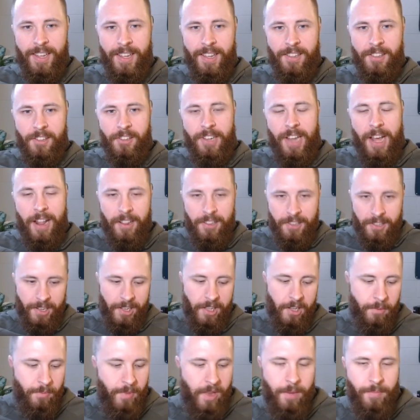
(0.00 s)
So tell us a
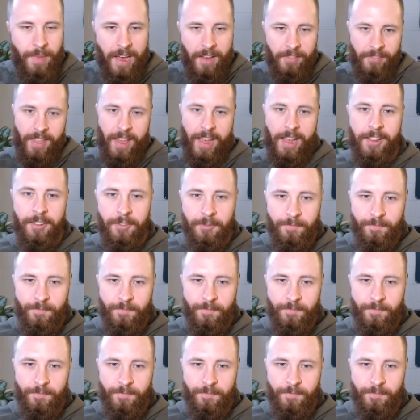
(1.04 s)
little bit about that.